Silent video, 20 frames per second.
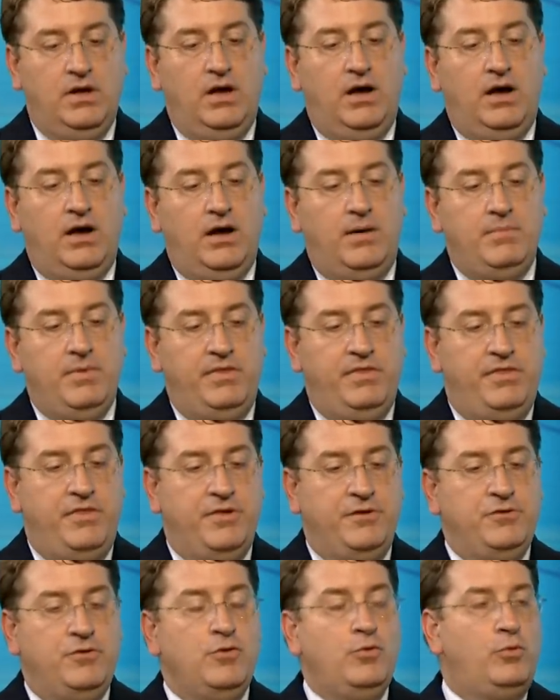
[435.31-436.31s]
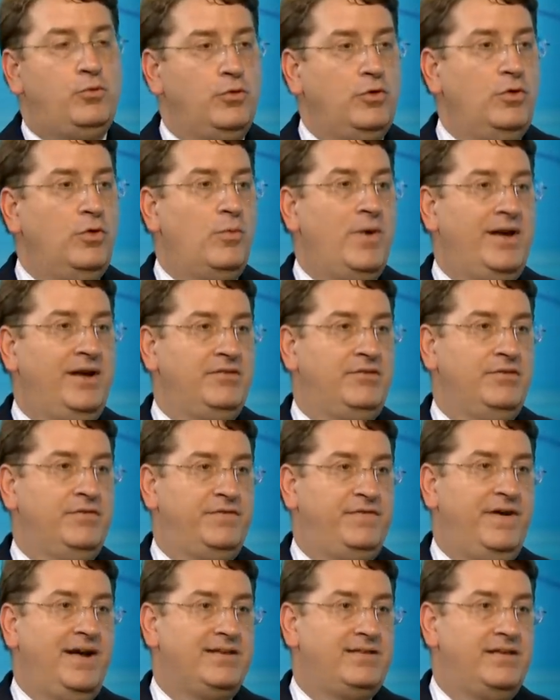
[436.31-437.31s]
the new rule went into
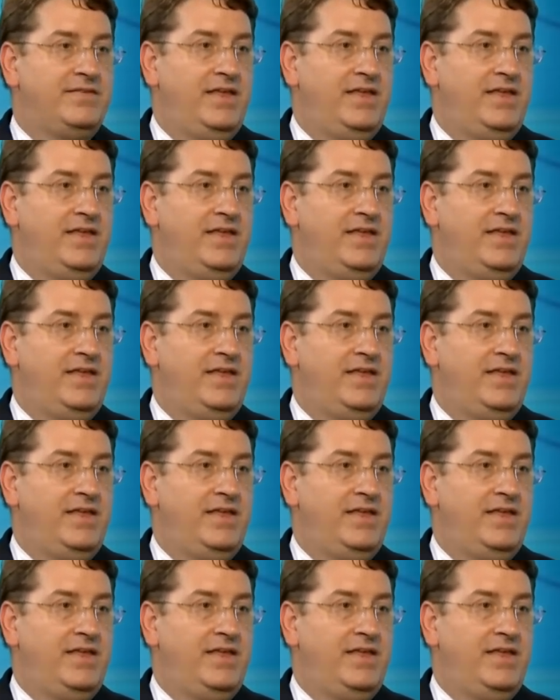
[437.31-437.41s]
effect